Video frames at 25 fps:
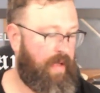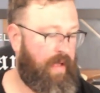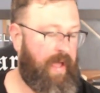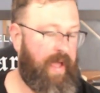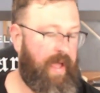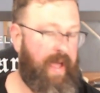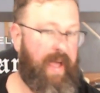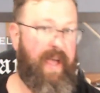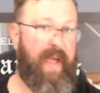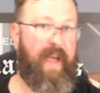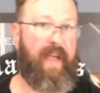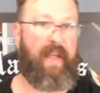
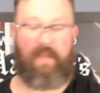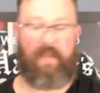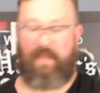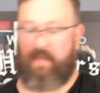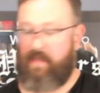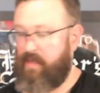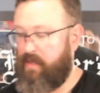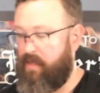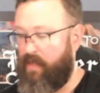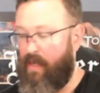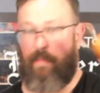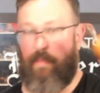and
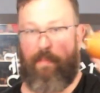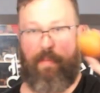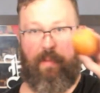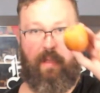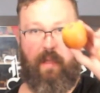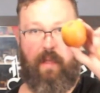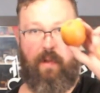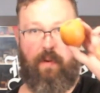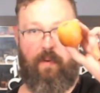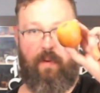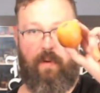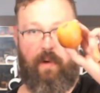a
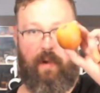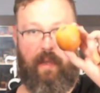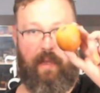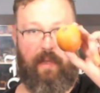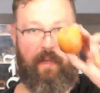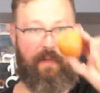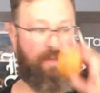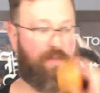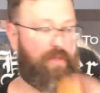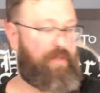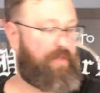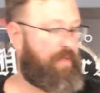blood
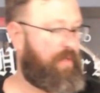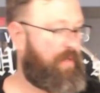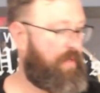orange.